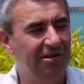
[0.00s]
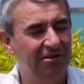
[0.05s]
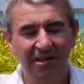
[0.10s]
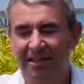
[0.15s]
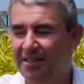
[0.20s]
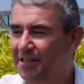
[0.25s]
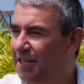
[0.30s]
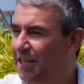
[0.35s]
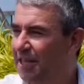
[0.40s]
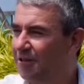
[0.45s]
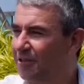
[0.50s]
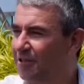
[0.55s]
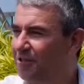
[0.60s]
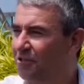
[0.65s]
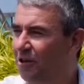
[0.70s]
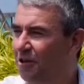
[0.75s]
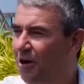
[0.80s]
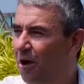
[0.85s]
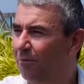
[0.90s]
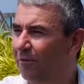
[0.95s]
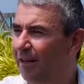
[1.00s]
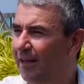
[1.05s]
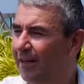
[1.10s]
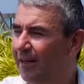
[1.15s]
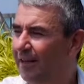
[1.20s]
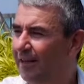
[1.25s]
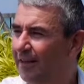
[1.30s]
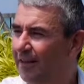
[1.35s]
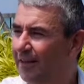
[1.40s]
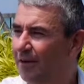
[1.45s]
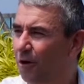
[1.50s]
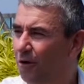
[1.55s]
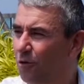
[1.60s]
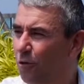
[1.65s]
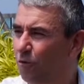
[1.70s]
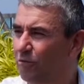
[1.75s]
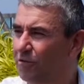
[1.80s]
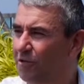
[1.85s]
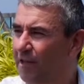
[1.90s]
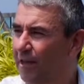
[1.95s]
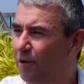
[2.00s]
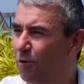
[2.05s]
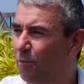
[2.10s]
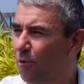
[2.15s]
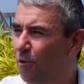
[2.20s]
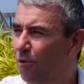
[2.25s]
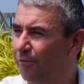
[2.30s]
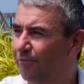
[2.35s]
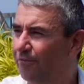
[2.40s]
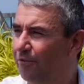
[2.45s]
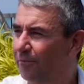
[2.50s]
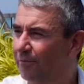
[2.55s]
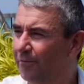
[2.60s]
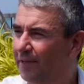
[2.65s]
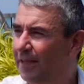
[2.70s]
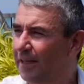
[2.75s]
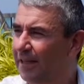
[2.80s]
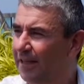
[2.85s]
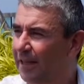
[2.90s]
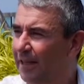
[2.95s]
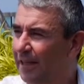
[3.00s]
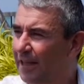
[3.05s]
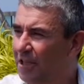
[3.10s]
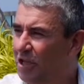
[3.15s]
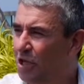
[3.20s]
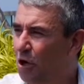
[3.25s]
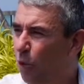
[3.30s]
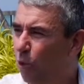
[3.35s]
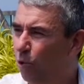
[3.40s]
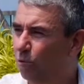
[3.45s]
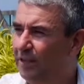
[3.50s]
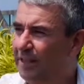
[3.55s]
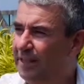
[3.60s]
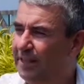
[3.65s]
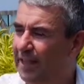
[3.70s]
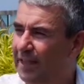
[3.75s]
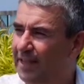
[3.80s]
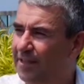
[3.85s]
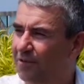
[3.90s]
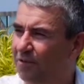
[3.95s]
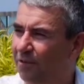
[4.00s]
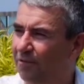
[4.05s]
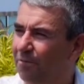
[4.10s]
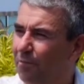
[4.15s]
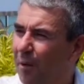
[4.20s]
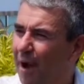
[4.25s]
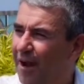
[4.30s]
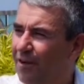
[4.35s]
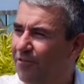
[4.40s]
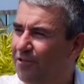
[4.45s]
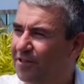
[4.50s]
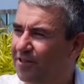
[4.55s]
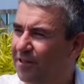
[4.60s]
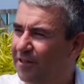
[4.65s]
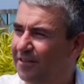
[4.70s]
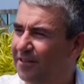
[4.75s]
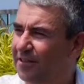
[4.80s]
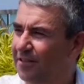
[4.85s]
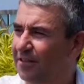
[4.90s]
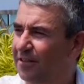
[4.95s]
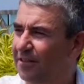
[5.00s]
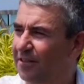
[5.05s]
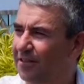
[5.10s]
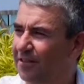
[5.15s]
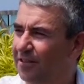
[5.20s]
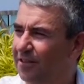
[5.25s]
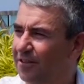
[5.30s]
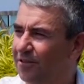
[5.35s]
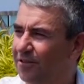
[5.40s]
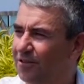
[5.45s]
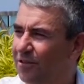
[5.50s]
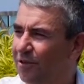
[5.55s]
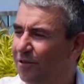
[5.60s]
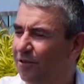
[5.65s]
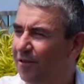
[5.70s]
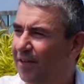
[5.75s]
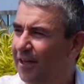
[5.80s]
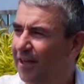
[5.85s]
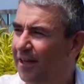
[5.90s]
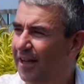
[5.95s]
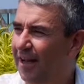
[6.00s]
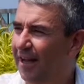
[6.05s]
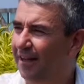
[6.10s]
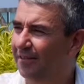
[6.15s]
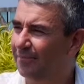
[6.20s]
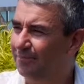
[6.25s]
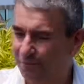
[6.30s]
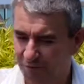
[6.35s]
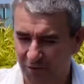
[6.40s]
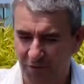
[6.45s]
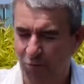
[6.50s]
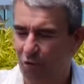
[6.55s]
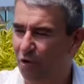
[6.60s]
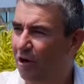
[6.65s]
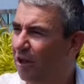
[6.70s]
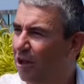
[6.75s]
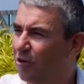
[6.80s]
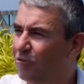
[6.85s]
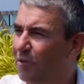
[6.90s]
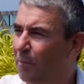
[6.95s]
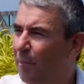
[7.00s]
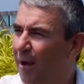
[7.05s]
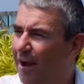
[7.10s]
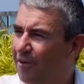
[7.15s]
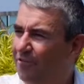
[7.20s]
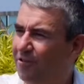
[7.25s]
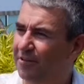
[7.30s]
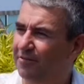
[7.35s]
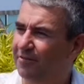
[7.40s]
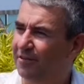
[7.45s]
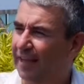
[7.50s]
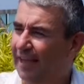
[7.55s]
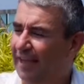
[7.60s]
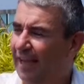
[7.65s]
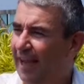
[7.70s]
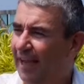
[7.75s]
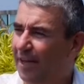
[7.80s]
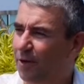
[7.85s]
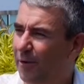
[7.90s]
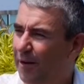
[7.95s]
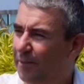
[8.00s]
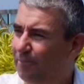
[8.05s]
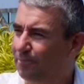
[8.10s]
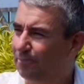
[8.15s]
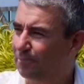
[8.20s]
because the interior is done up like an old sailboat from the oldie days of pirates, isn't it? So yeah, we're allowed the pirate link anyway.